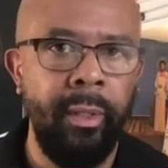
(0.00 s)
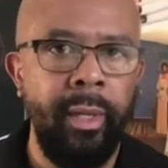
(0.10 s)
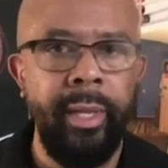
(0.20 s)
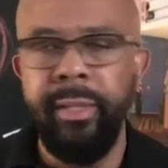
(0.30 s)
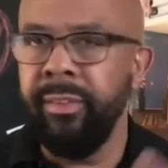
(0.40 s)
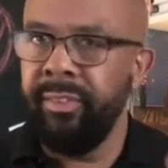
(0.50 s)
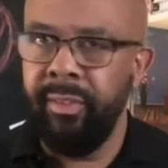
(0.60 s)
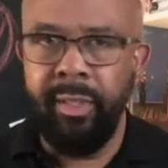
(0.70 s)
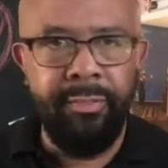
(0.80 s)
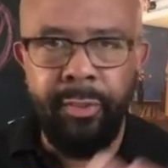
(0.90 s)
and
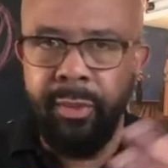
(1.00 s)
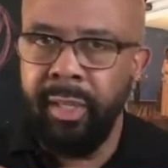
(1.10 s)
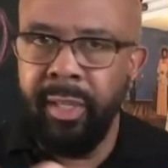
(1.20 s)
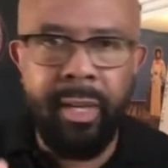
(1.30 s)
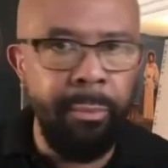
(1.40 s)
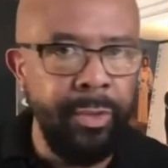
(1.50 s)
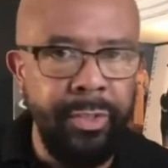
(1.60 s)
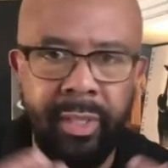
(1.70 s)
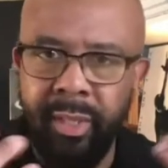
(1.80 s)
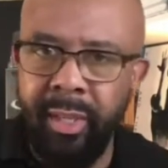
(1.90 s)
if you look at numbers,
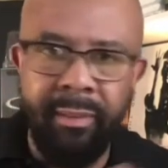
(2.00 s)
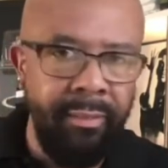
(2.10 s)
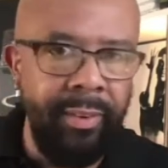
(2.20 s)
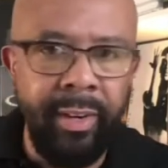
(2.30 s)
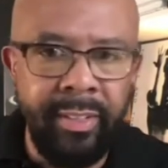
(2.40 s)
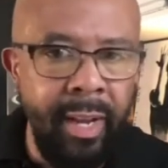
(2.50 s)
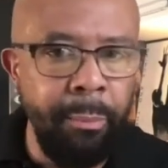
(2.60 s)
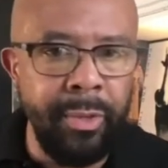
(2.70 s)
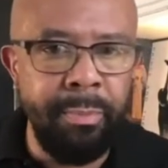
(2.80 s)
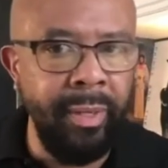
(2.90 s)
you can get various
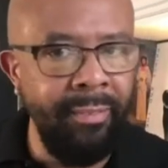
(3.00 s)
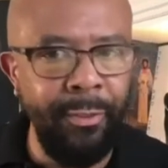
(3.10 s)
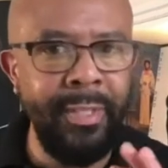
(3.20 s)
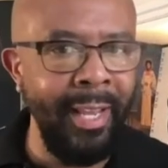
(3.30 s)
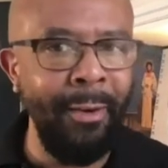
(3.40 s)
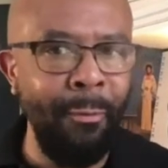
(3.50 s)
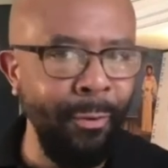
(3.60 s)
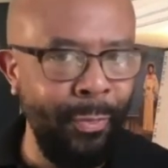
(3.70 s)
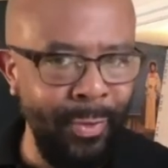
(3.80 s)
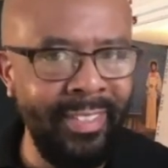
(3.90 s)
numbers, but if you take over
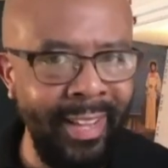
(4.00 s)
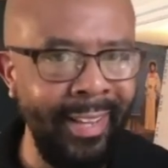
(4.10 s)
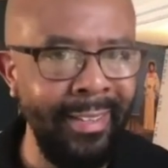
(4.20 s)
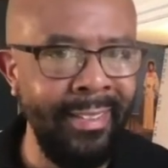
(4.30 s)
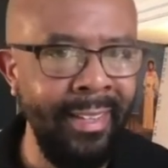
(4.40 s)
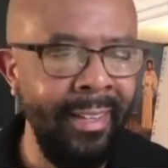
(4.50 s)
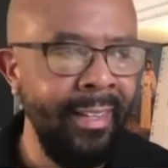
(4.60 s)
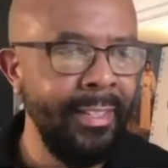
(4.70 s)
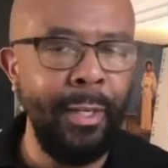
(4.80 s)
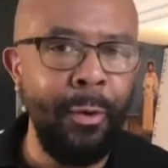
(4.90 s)
3 seconds
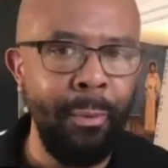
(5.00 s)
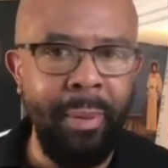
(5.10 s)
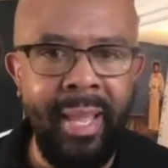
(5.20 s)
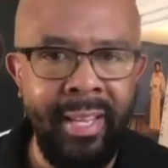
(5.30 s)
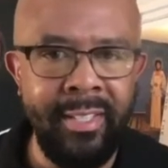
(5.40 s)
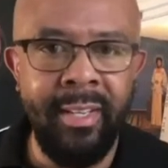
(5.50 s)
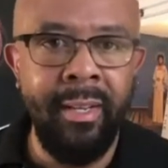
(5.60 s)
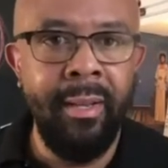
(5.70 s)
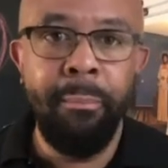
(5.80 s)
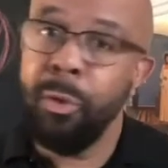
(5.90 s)
to load a page,
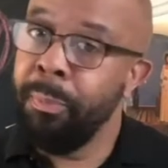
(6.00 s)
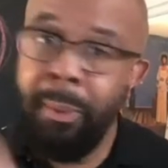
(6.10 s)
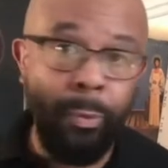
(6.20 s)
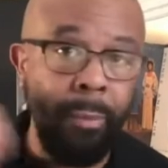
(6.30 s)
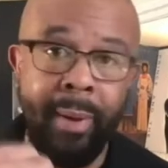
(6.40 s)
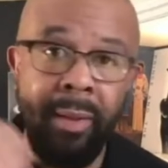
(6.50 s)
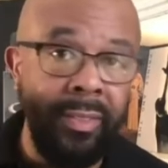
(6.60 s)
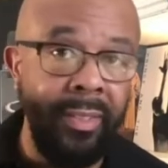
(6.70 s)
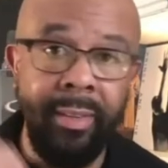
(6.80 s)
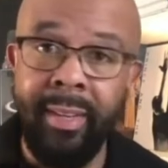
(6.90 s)
most people are
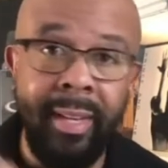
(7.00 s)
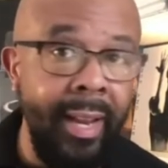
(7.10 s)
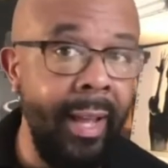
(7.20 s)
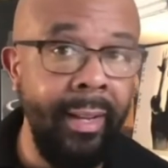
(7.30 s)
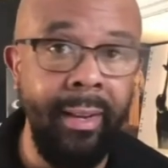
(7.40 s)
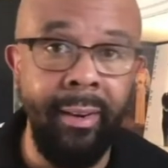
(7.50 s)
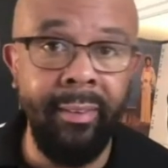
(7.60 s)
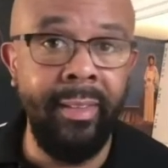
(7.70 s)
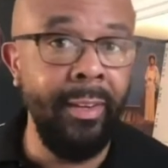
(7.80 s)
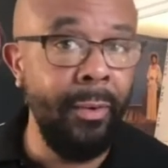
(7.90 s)
bouncing. They're getting out of here.
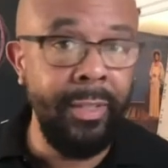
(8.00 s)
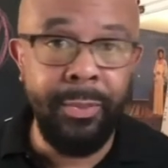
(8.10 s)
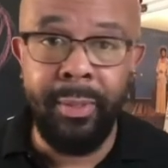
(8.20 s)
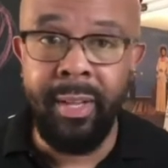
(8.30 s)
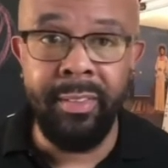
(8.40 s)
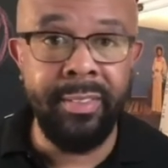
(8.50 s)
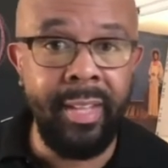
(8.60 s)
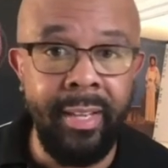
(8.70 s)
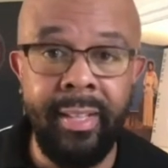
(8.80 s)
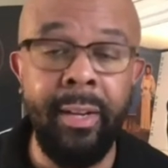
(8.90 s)
They're going to another
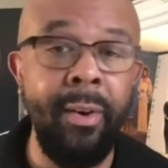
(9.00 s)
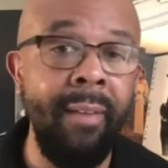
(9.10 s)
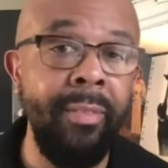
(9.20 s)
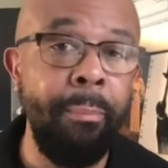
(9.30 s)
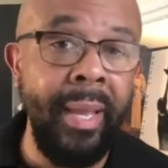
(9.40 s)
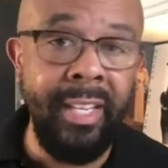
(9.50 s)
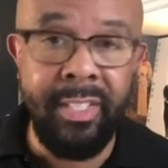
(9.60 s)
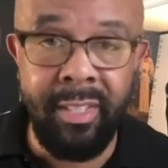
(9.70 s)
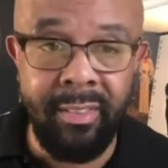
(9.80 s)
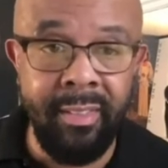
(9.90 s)
site. They don't have the
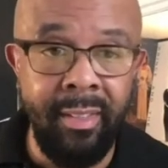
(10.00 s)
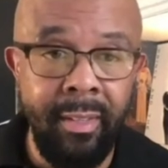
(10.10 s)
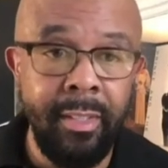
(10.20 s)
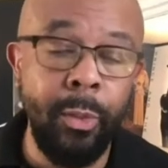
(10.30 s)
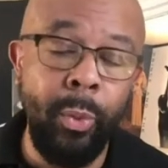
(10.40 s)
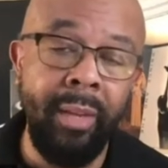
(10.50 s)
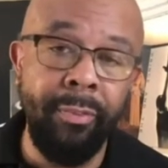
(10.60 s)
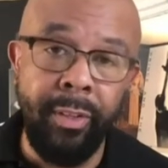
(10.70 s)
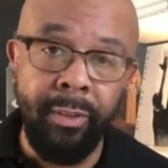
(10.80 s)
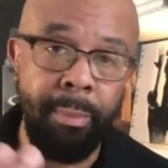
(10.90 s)
patience to wait for
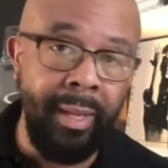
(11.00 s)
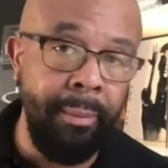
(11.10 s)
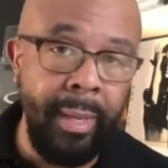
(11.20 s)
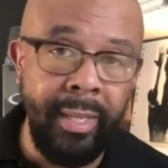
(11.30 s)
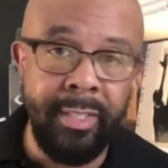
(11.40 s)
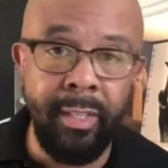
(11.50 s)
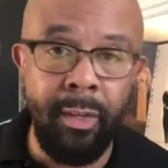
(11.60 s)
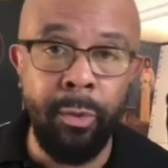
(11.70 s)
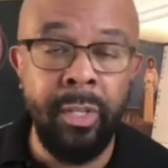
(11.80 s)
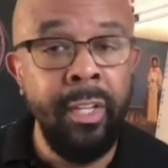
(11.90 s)
your page to
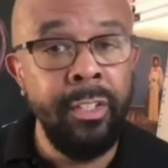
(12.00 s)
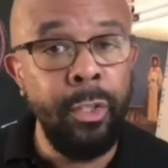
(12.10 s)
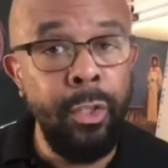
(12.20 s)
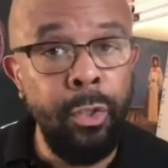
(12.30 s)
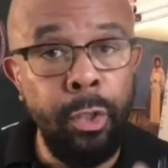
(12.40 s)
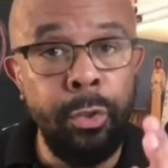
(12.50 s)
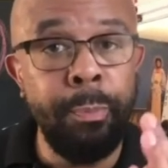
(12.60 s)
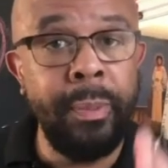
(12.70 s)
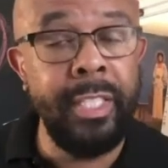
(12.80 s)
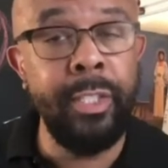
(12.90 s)
load. So you lose
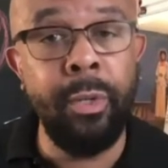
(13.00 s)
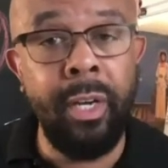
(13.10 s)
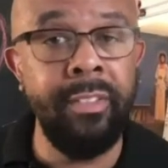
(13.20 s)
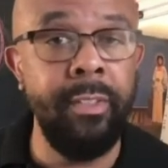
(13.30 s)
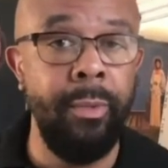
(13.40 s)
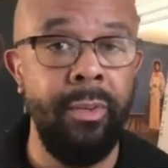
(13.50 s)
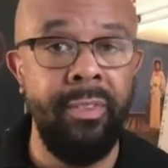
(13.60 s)
potential customers.